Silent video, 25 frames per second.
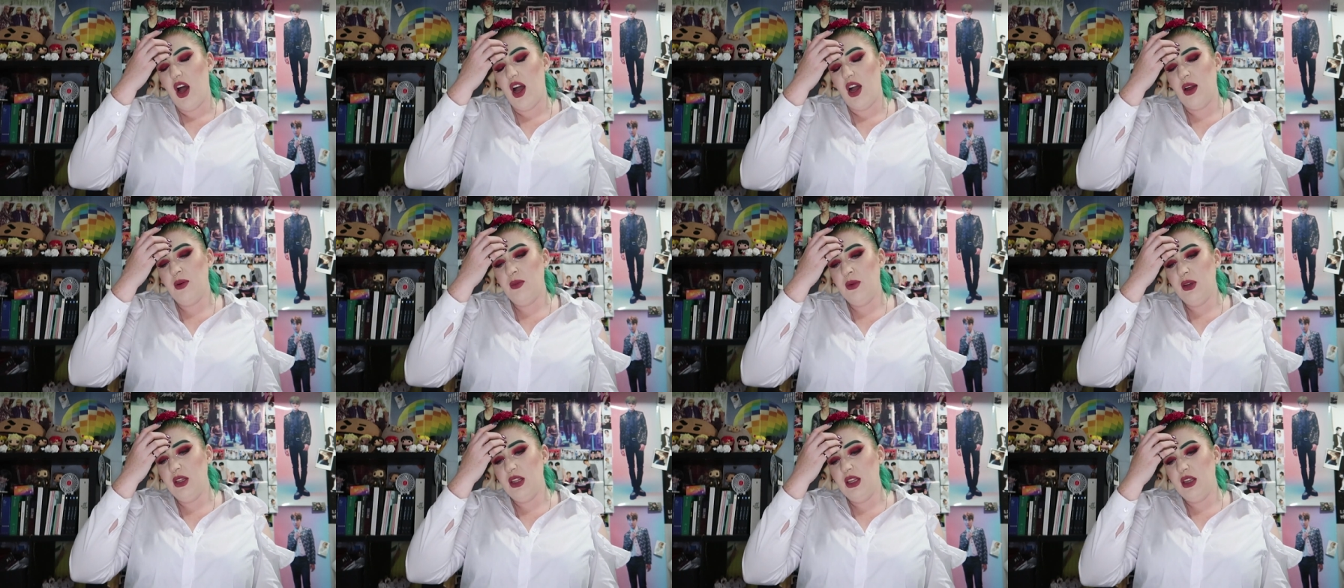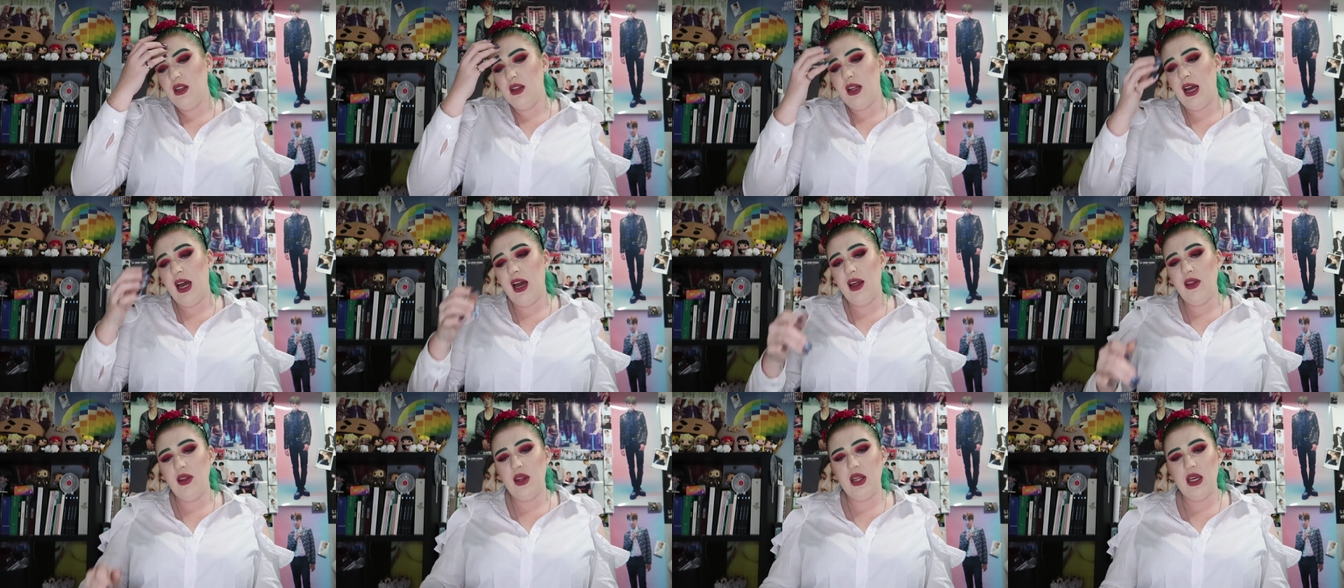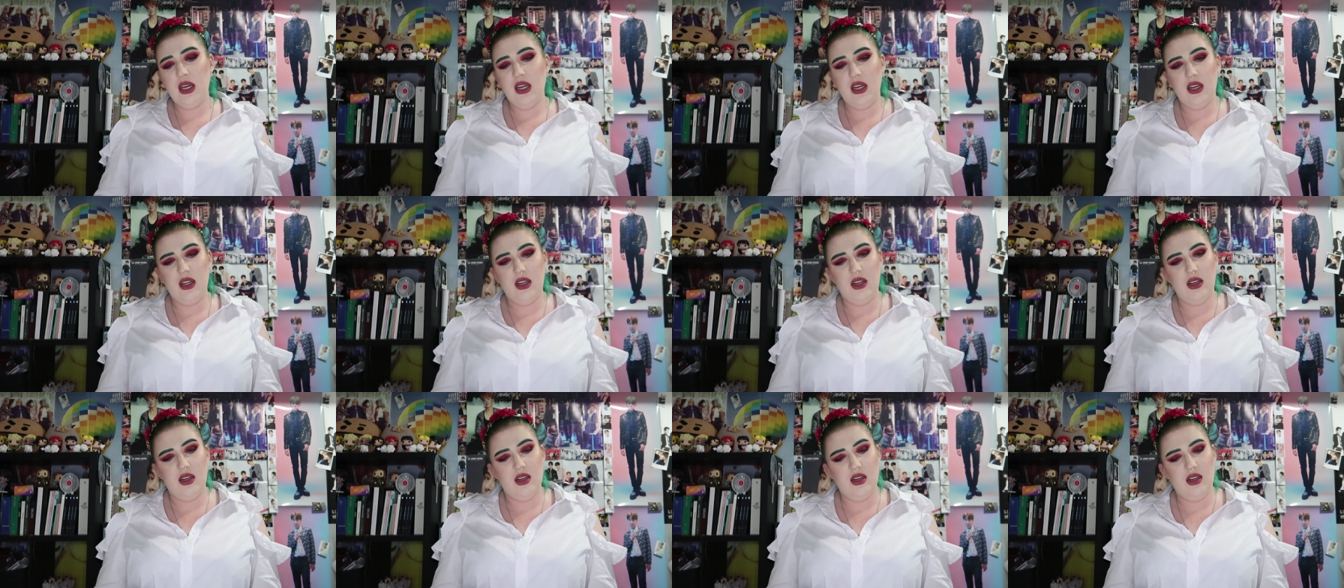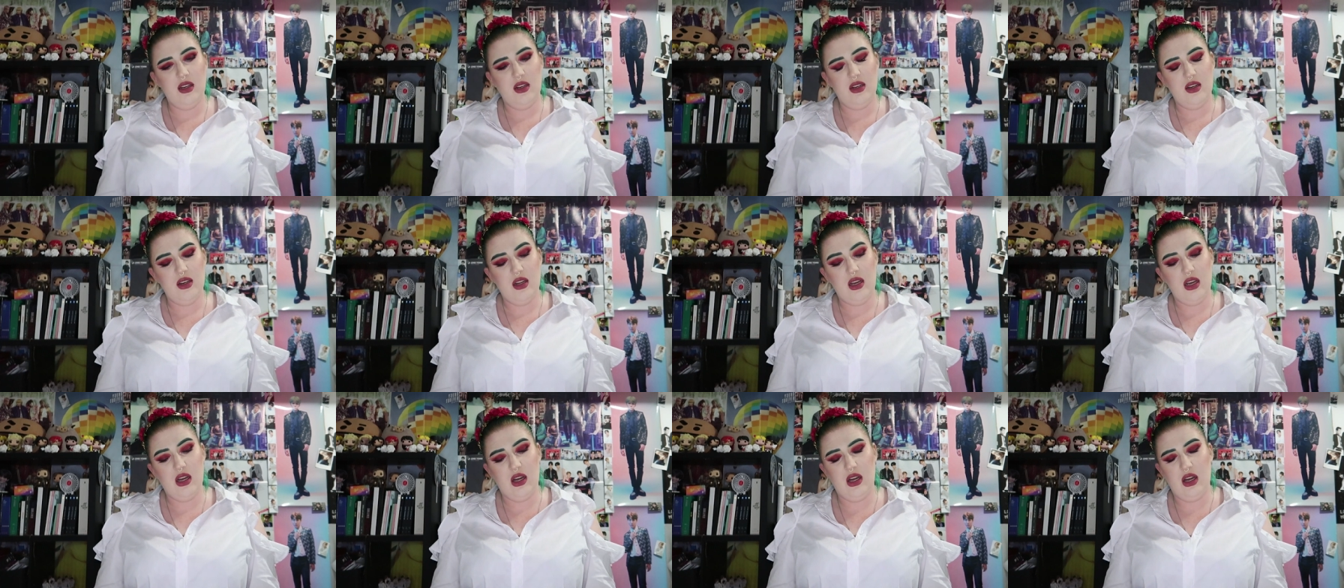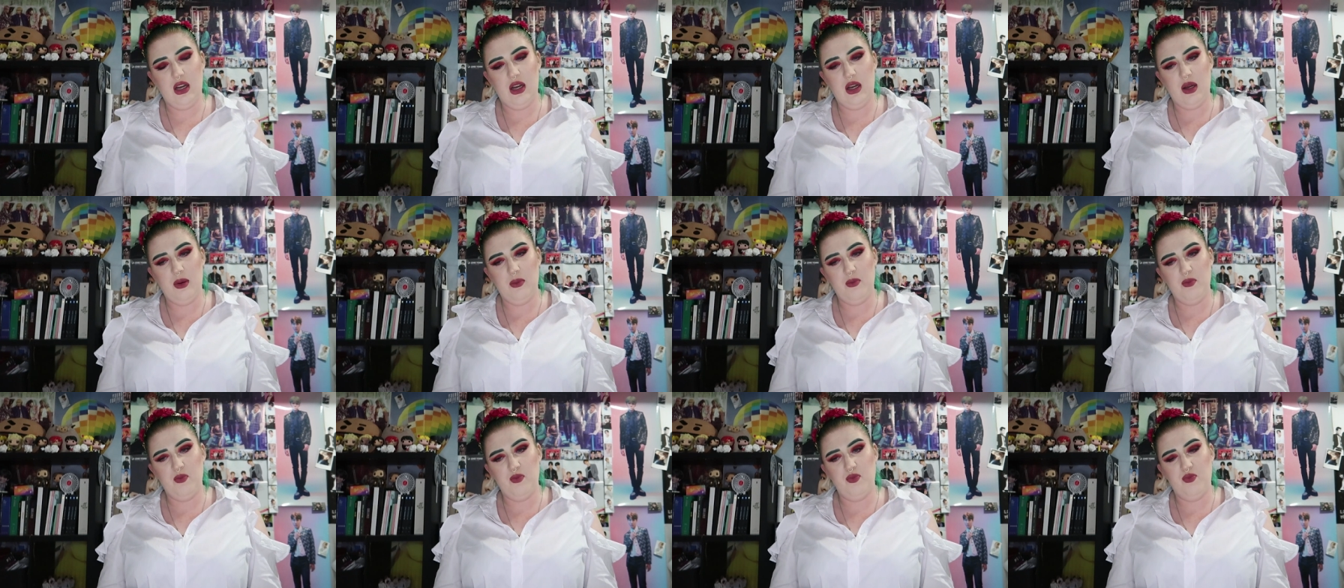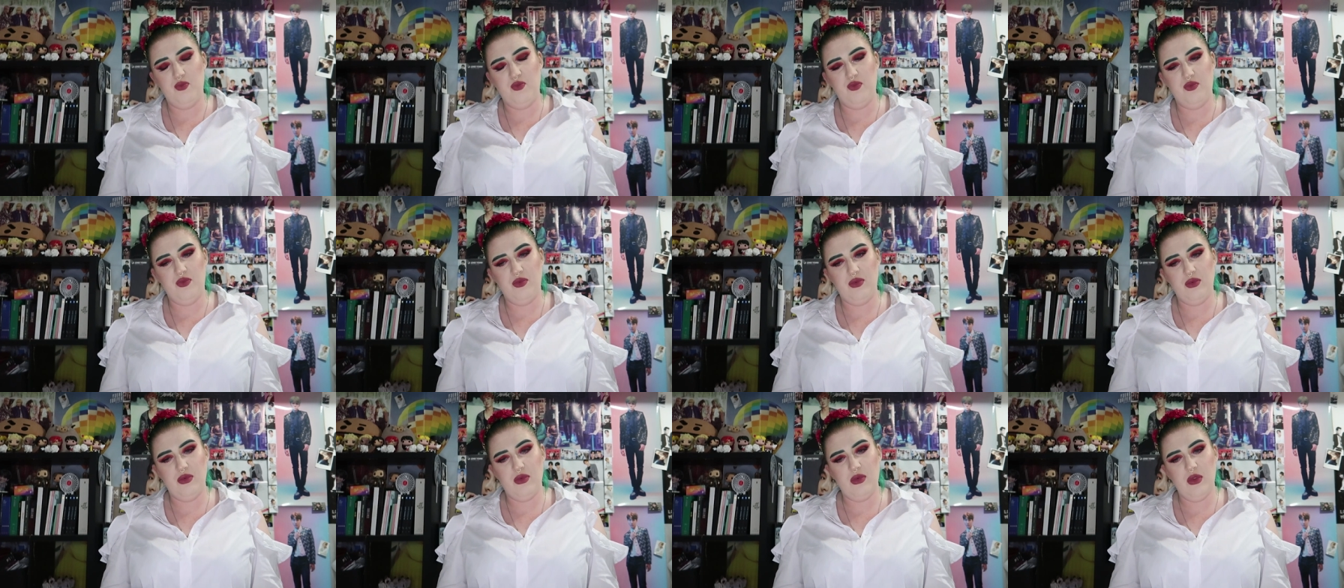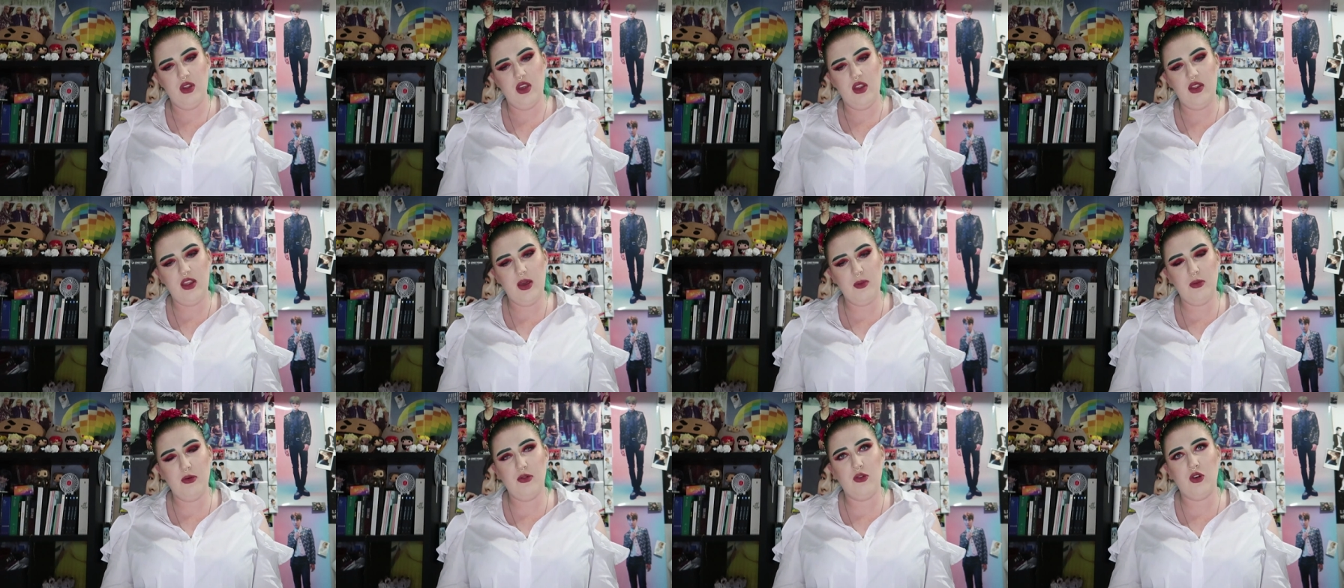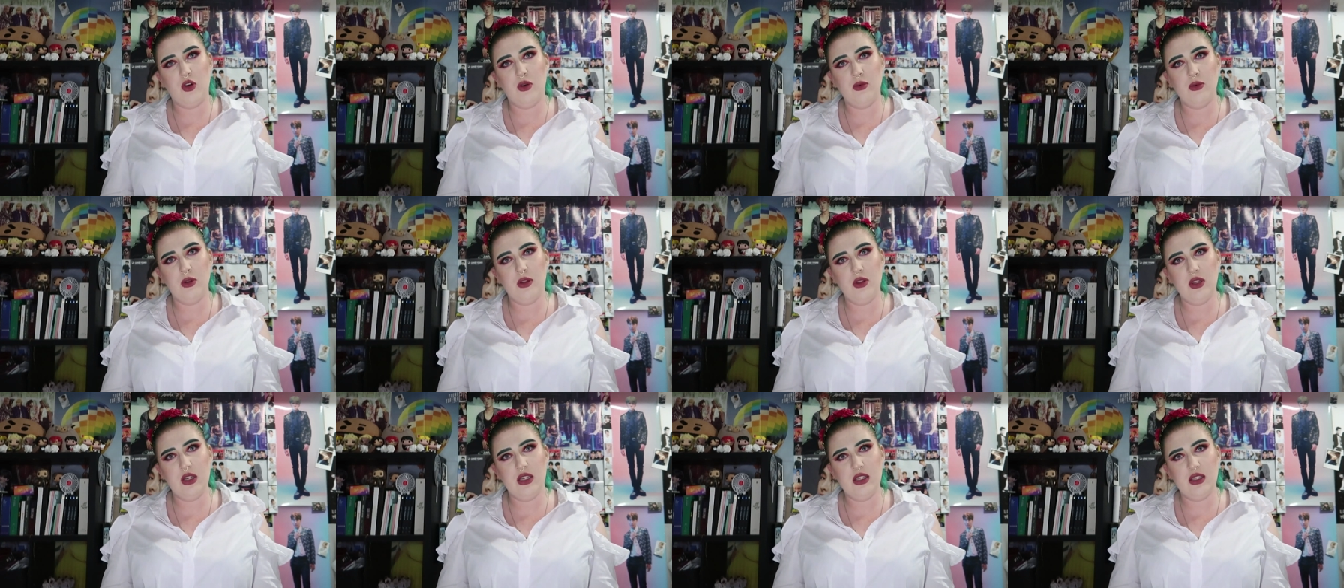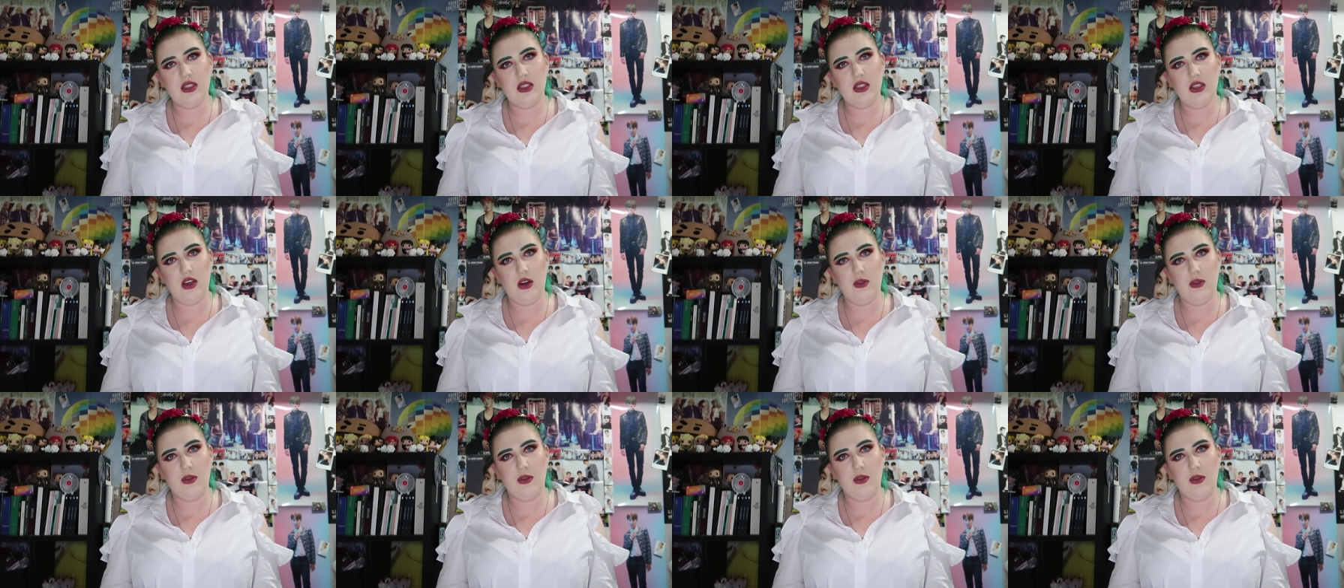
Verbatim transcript: I'm really glad that um, they performed on this.